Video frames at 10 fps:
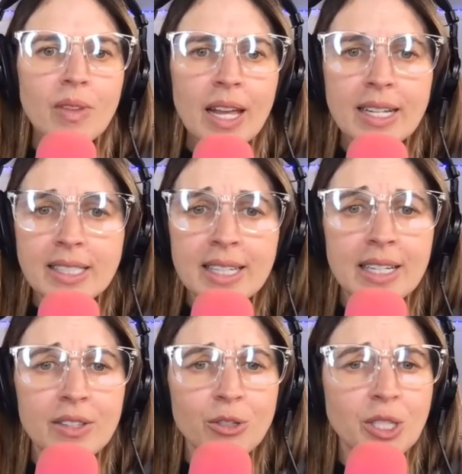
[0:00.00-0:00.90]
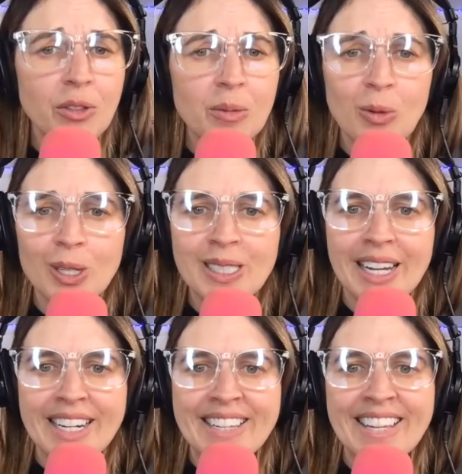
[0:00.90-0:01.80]
as a kid, there's nothing more
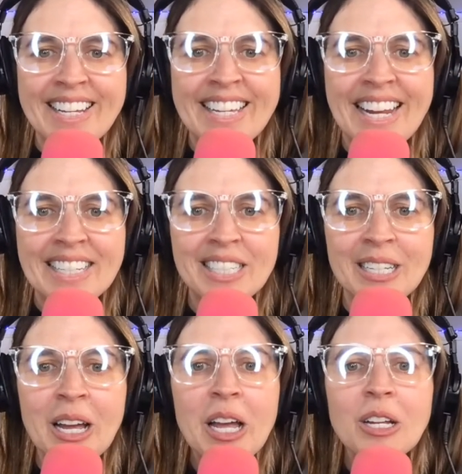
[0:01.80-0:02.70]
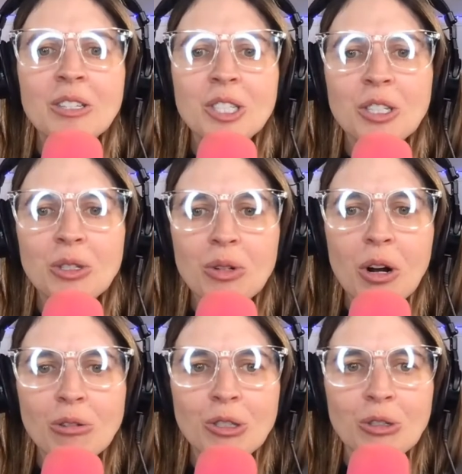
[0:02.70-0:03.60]
exciting than connecting to new
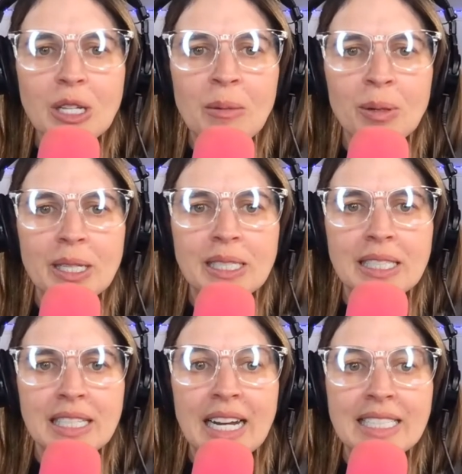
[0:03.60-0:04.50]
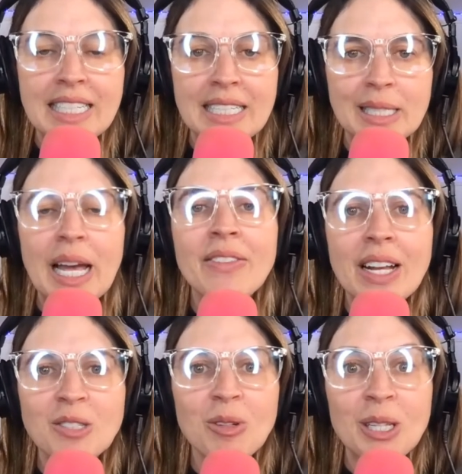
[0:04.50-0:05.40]
cultures and places and ideas, and
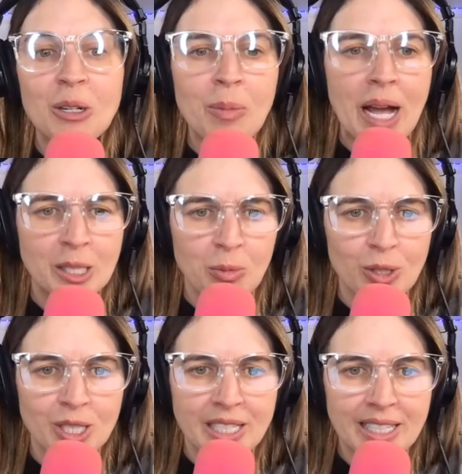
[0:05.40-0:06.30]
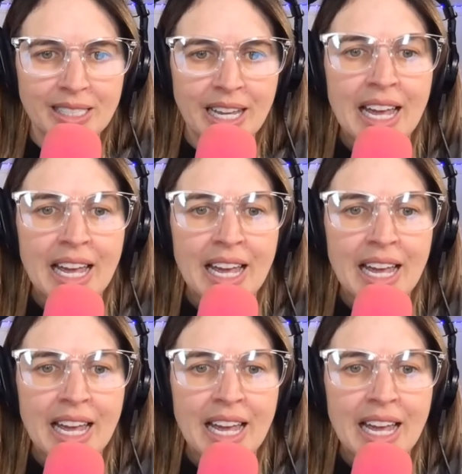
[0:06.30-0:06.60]
that's what Little Passports does.